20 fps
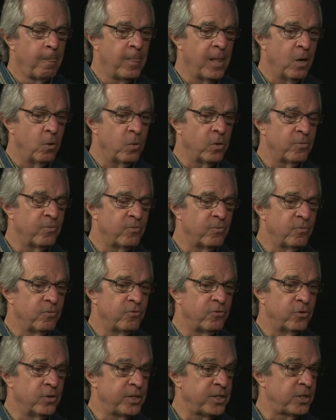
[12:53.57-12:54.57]
Now
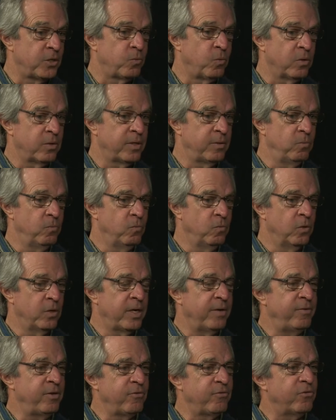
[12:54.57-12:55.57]
for instance, we're
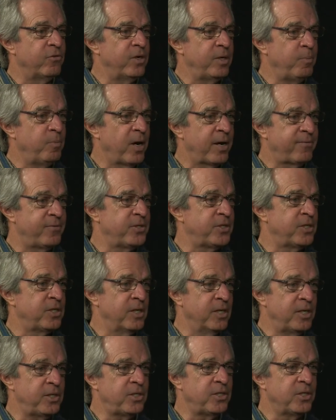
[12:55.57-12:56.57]
giving free breakfasts
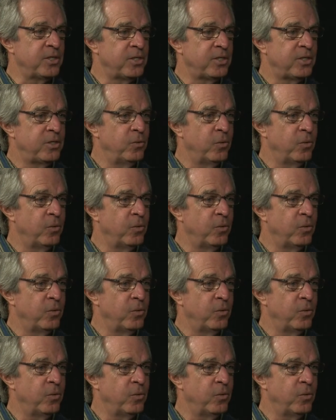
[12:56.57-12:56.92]
and lunches